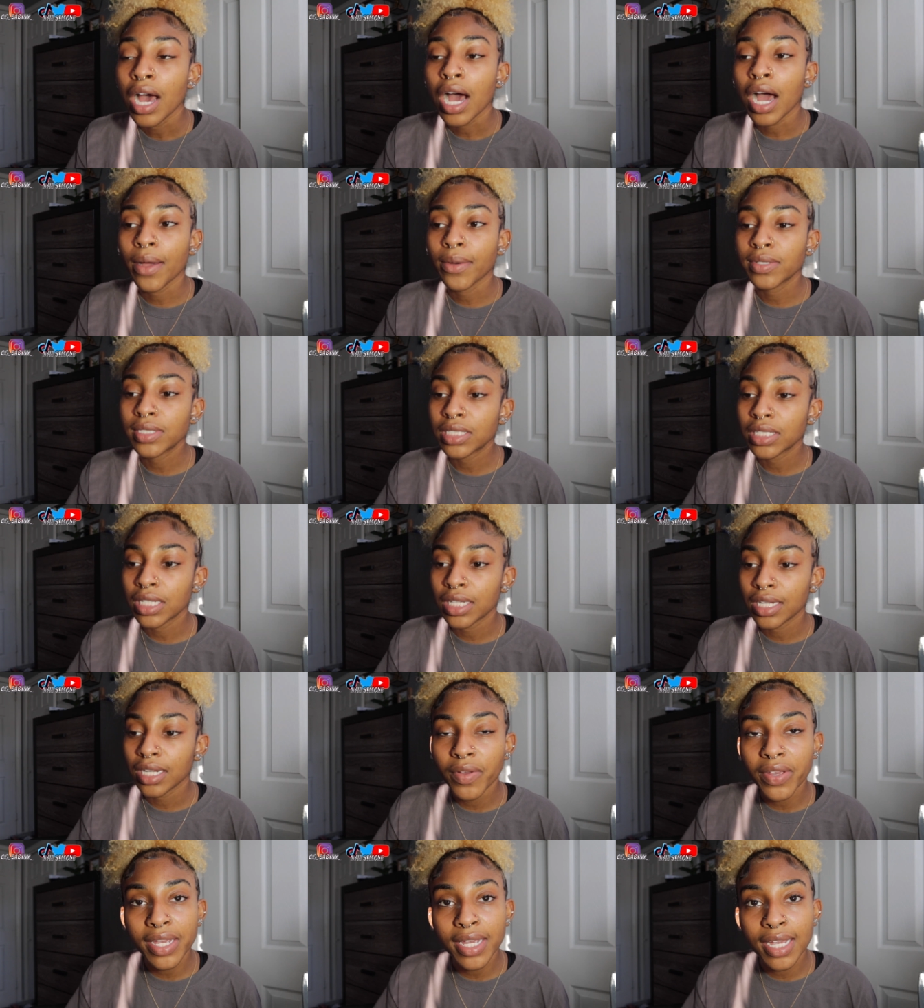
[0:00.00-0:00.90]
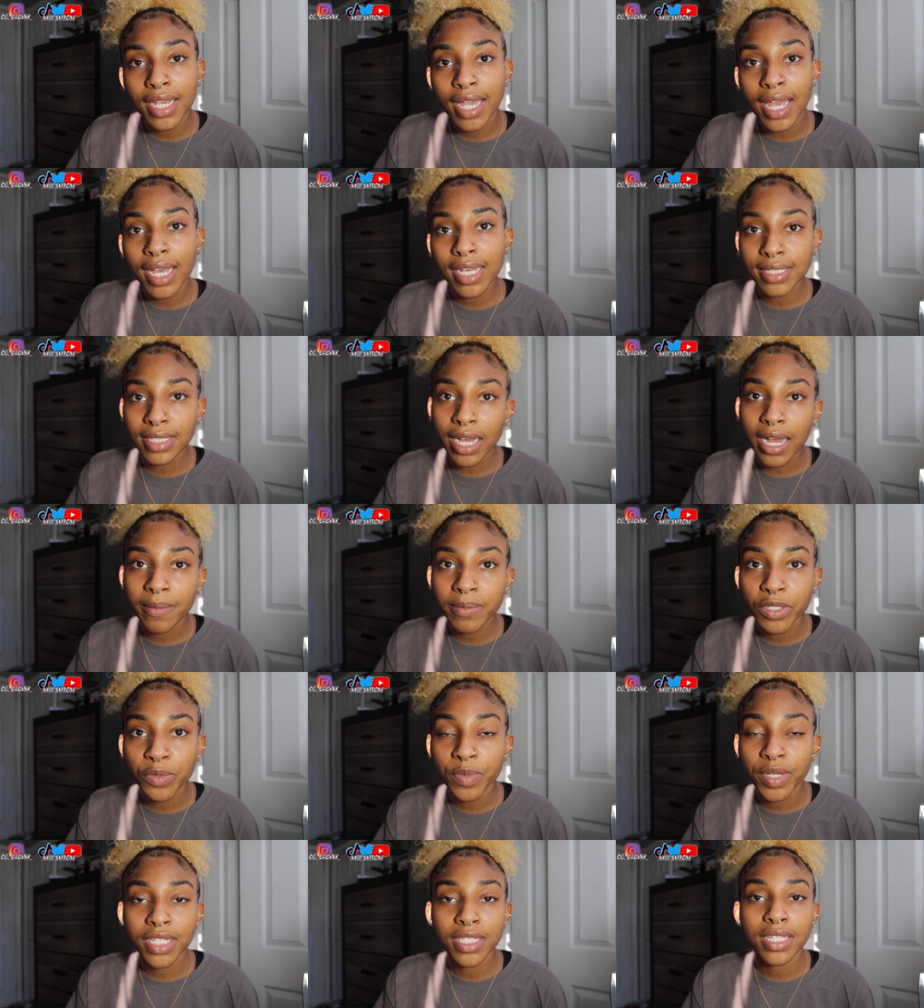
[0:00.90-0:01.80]
I wasn't being as
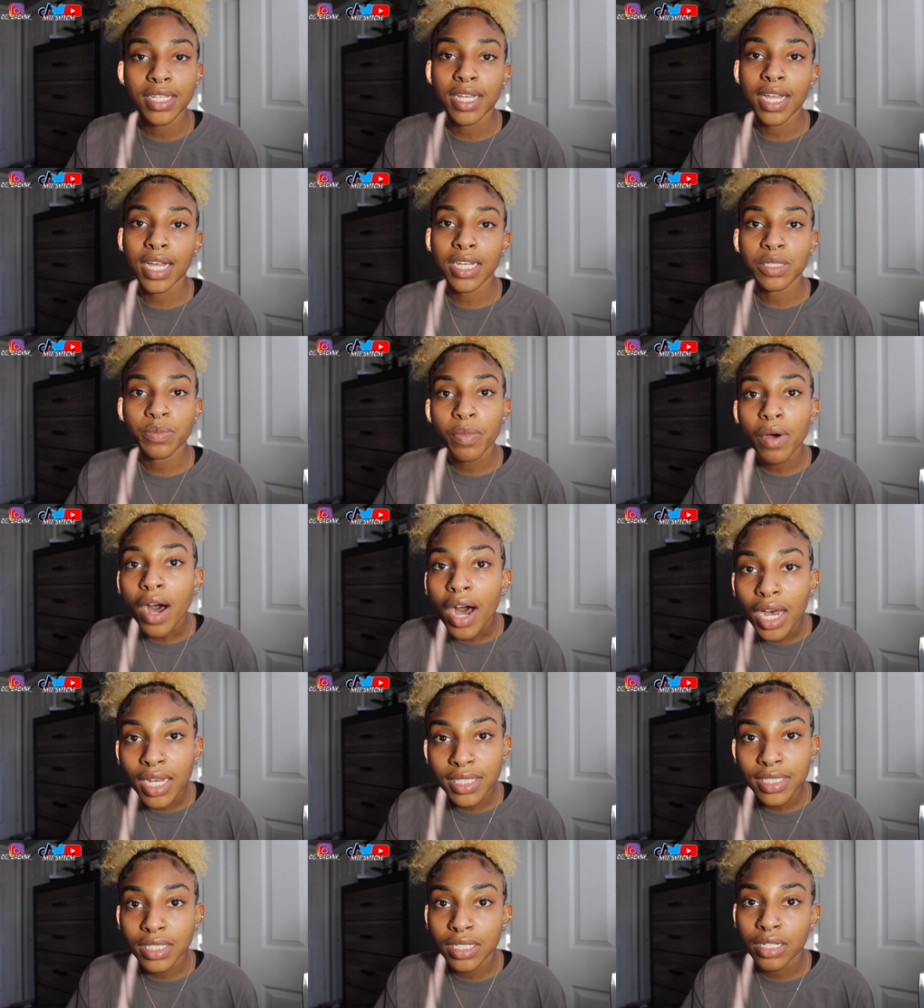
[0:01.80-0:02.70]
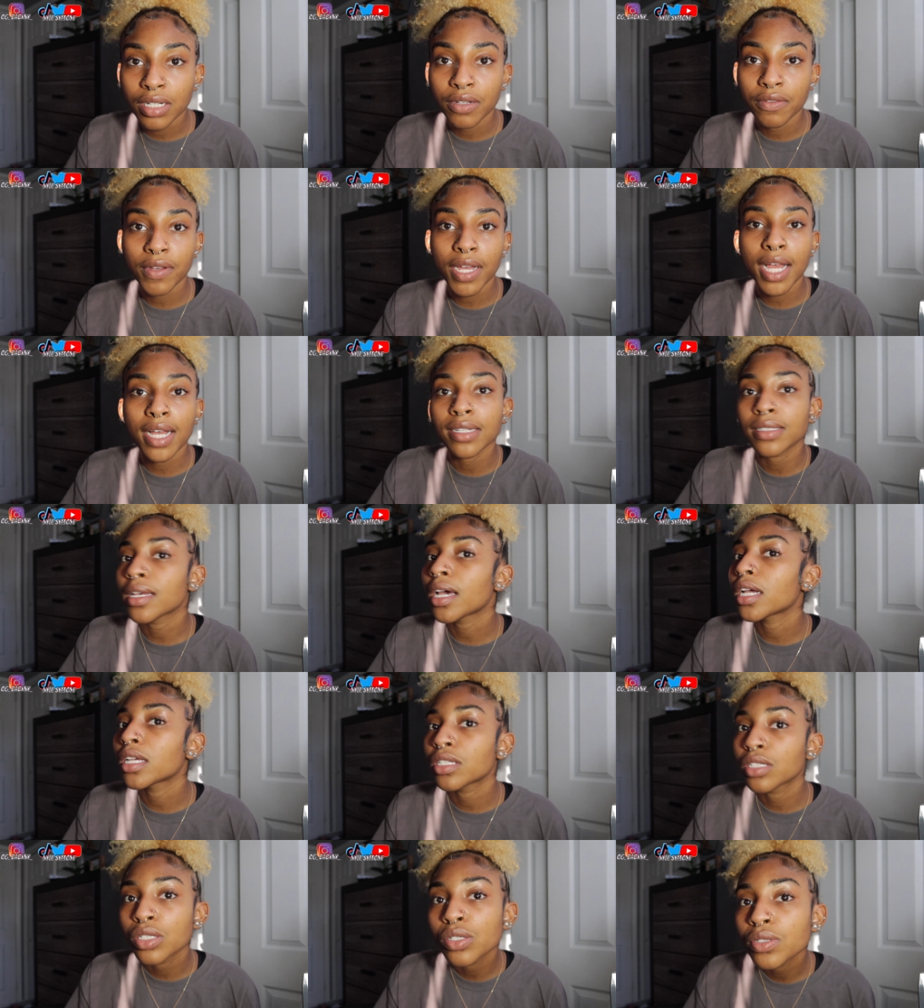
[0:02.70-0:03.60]
optimistic, as positive as I
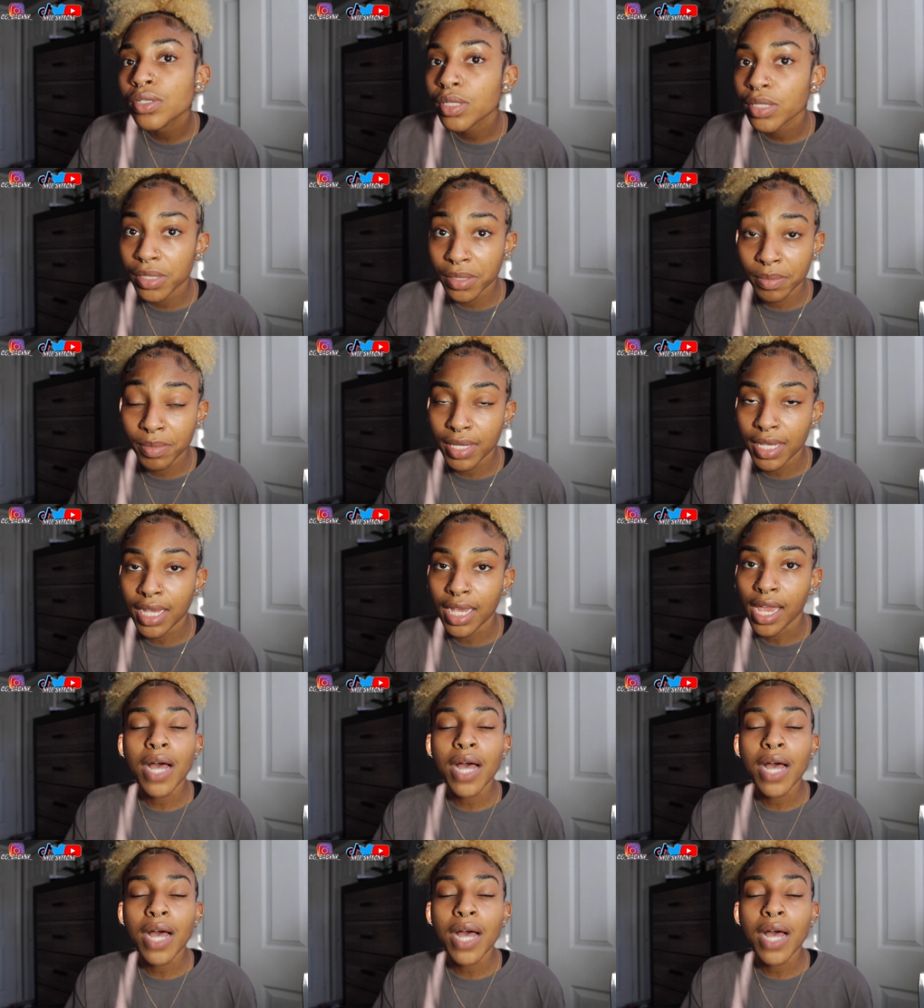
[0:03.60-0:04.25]
used to be.